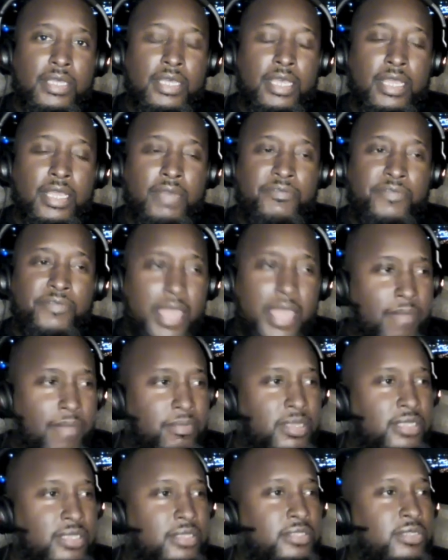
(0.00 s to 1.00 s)
in
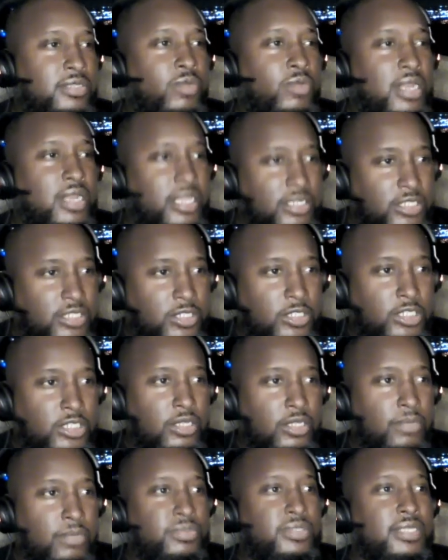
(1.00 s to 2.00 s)
families and
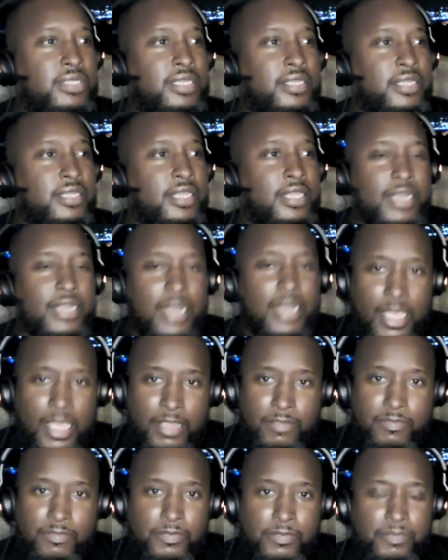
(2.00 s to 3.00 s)
relationships and
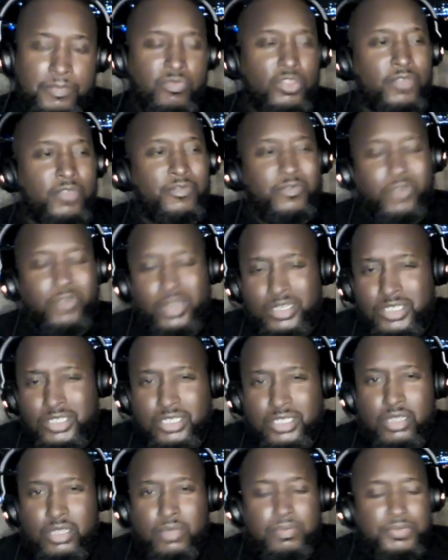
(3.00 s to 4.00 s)
life,
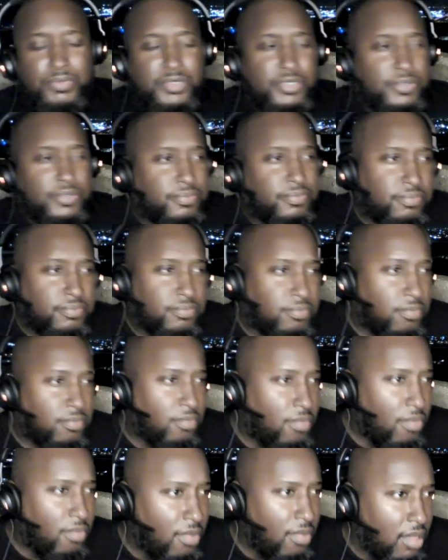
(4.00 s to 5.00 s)
friendships.
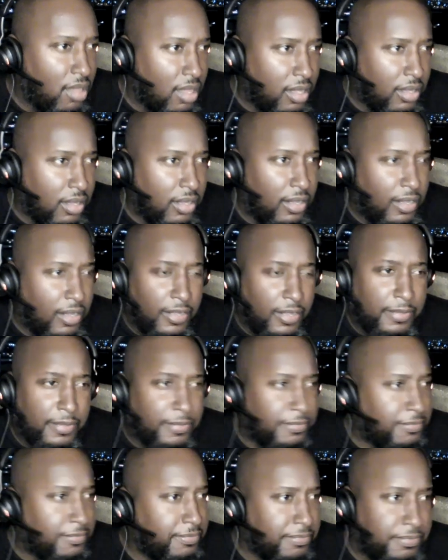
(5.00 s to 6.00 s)
Uh,
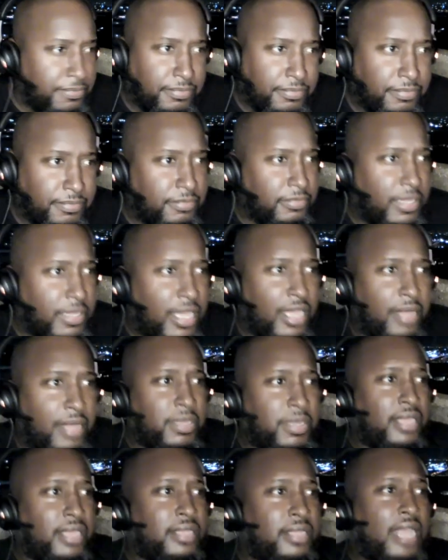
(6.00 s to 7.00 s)
yeah,
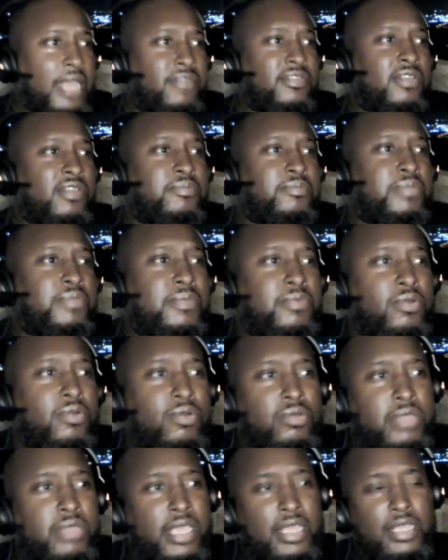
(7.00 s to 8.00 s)
man, I've known
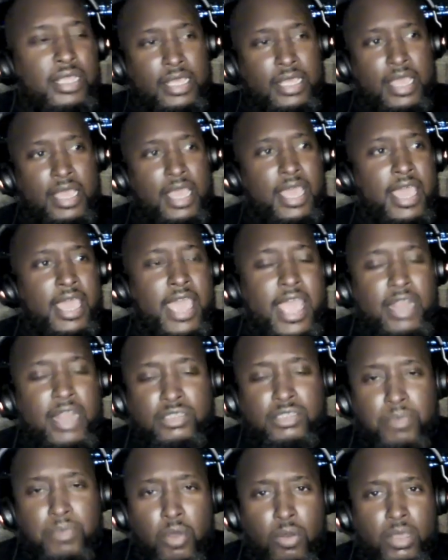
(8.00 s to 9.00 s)
people that hadn't
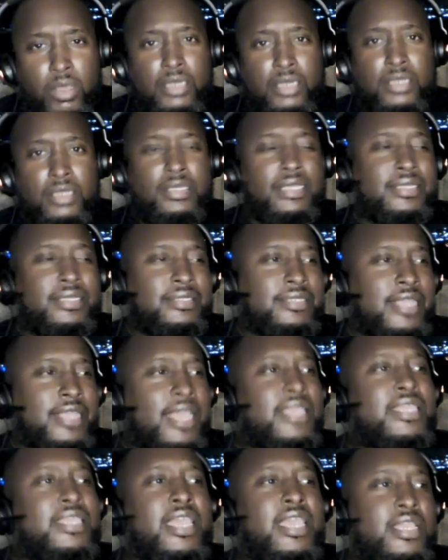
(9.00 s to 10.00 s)
spoken in
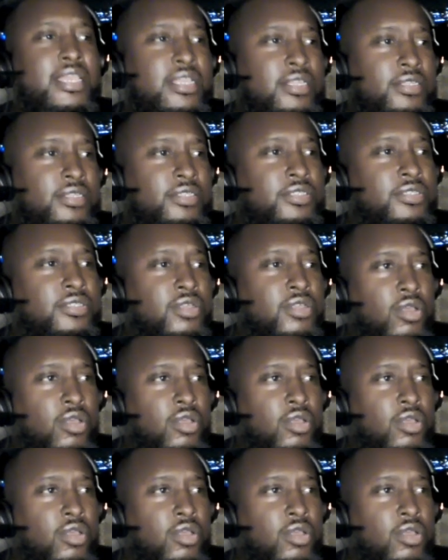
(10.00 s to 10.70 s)
decades